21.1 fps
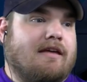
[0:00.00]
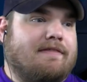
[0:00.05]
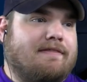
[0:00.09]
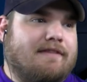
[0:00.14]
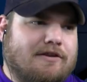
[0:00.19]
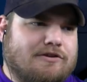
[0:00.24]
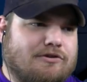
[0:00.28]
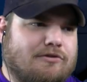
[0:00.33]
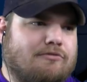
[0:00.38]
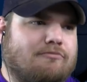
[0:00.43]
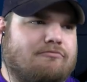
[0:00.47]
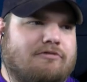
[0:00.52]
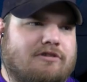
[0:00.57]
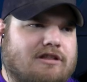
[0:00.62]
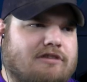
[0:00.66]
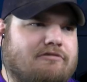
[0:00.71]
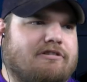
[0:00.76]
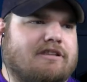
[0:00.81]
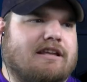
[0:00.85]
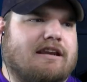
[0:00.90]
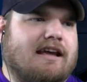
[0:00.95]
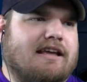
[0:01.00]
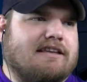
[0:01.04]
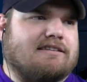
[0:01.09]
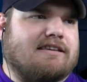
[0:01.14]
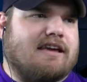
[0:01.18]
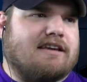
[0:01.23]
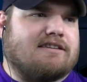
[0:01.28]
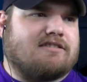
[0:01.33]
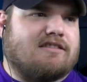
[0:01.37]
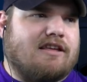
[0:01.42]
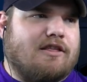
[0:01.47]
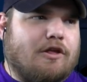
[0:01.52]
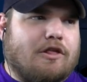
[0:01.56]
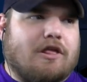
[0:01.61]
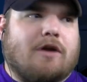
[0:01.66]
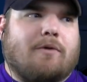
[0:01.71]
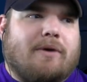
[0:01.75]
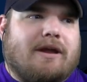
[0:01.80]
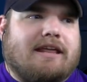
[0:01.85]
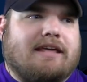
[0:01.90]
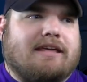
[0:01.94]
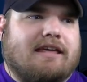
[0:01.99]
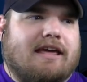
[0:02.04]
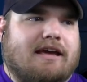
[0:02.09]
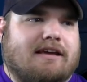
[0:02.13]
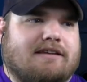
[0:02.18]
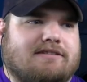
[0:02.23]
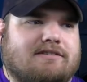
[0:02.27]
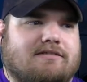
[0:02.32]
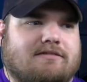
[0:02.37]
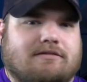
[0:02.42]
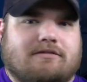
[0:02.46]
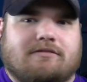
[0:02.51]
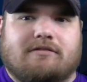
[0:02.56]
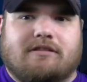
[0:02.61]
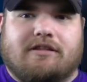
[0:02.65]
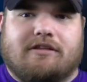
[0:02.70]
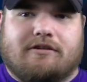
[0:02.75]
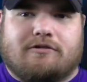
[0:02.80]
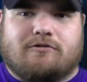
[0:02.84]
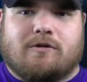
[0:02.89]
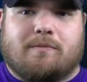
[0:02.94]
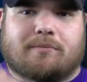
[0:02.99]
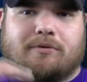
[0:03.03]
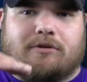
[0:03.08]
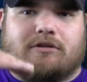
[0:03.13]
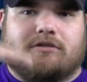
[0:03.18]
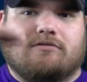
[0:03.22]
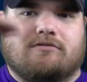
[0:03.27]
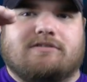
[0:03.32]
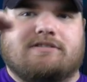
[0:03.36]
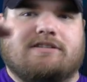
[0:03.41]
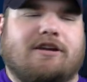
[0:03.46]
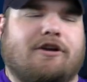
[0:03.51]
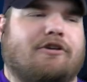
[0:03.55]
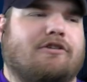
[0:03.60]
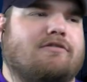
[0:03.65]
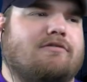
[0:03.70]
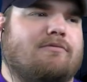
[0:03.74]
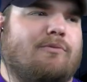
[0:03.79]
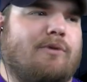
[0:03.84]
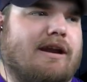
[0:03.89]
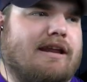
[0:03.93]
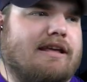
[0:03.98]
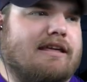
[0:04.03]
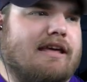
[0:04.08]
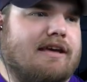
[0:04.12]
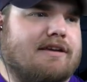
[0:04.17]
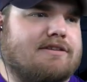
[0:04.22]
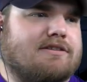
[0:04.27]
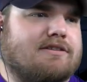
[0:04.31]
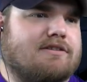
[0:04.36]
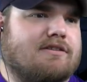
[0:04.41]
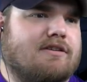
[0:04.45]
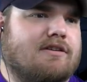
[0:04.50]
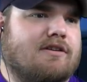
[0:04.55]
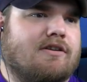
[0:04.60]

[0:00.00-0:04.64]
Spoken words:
These are really, really nice cakes. They look like wedding cakes, the triple tiered wedding cakes.